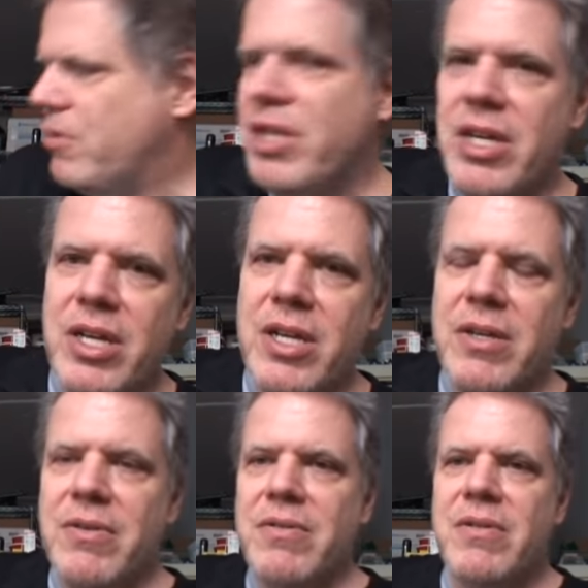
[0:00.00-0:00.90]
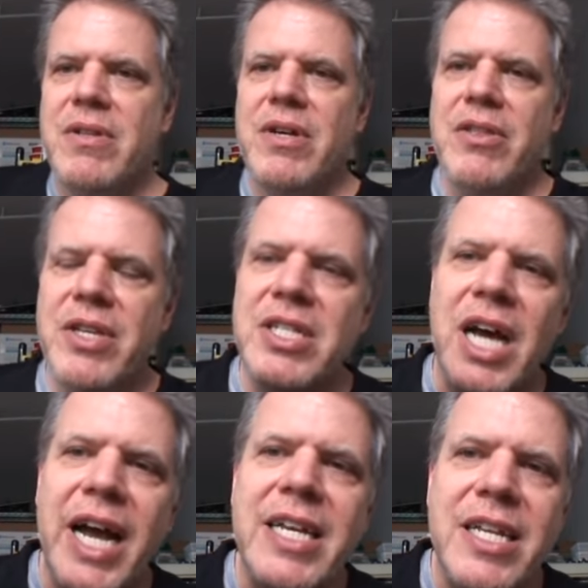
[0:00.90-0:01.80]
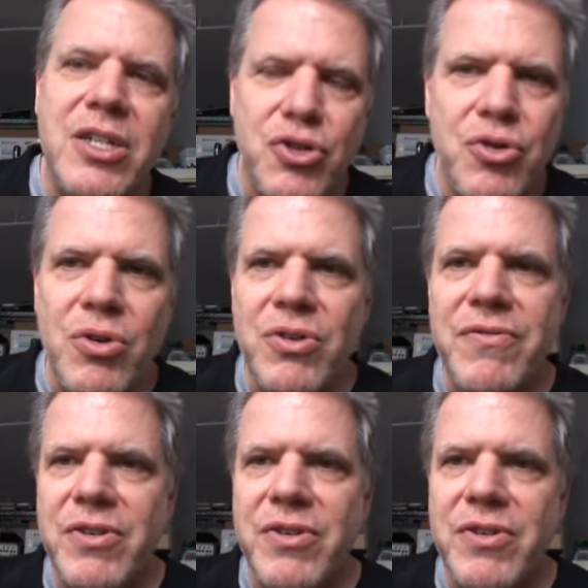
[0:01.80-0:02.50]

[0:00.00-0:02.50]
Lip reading: this highly controlled